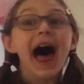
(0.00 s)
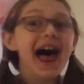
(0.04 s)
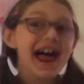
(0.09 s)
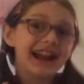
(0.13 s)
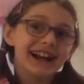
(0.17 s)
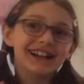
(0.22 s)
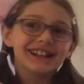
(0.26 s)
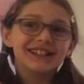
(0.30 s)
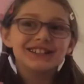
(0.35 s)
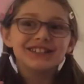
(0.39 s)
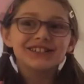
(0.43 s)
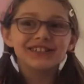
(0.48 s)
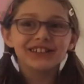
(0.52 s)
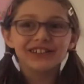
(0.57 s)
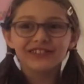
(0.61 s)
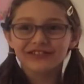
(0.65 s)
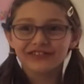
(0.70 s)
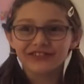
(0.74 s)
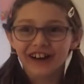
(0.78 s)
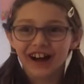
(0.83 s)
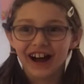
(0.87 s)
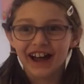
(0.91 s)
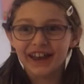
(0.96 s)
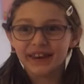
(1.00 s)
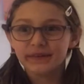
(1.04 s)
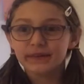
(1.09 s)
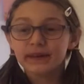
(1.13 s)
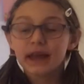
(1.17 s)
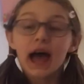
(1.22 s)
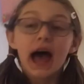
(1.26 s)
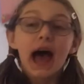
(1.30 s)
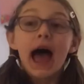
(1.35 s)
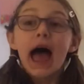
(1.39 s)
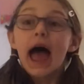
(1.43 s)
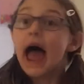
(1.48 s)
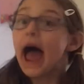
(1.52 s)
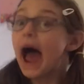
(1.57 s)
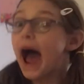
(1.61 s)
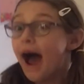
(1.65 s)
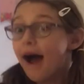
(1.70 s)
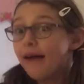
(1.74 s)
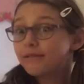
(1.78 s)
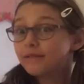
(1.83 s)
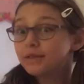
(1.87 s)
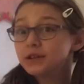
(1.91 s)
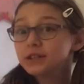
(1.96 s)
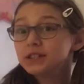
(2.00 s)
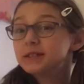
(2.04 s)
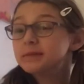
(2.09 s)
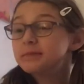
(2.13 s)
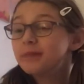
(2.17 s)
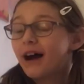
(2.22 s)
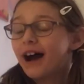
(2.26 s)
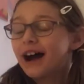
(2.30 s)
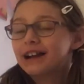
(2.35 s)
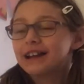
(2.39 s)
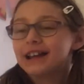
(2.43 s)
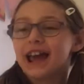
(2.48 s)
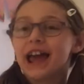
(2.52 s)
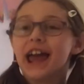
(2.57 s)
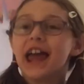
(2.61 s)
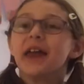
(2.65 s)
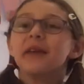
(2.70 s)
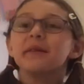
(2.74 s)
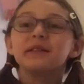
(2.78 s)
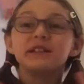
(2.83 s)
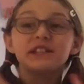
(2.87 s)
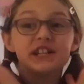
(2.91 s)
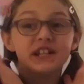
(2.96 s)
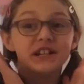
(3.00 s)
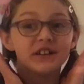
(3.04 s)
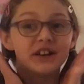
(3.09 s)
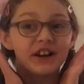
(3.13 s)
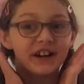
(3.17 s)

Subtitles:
extra fun. After Spa Day and you do